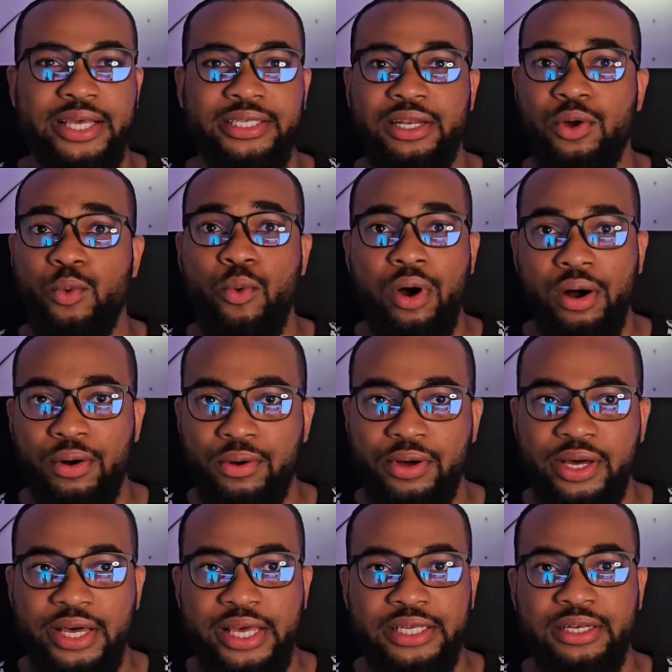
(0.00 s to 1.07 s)
Is it a
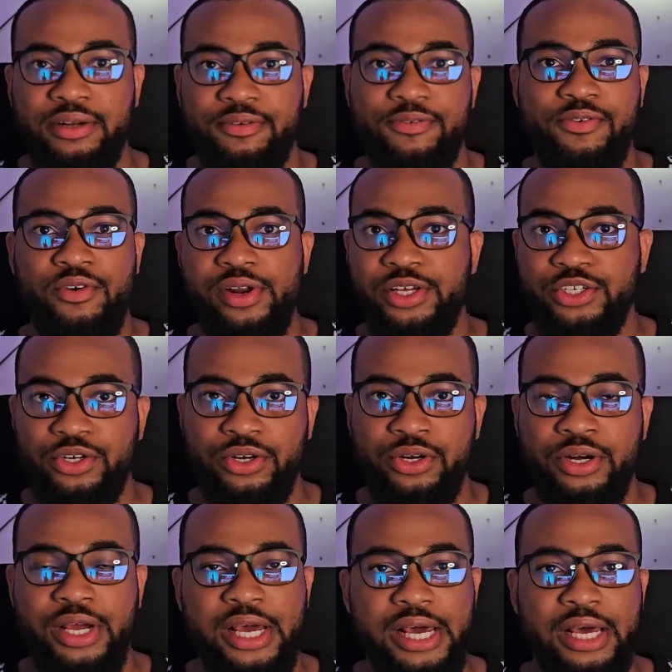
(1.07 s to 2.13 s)
wall? Is it a
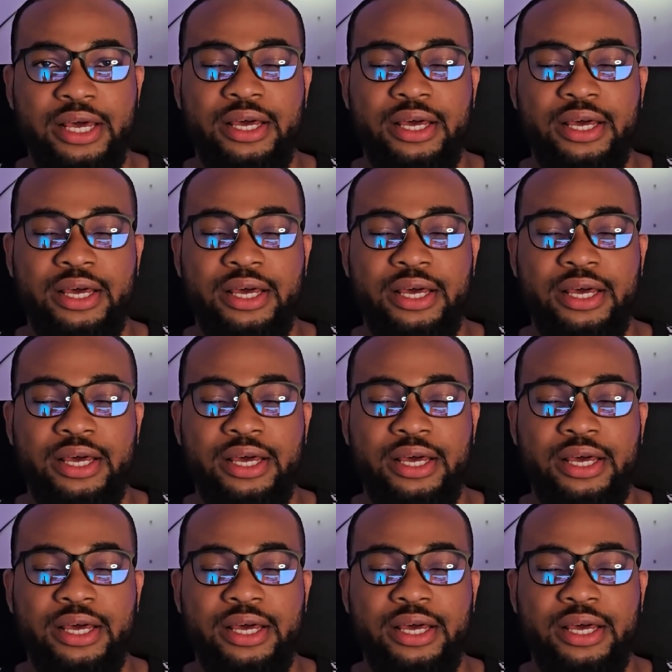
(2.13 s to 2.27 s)
furniture?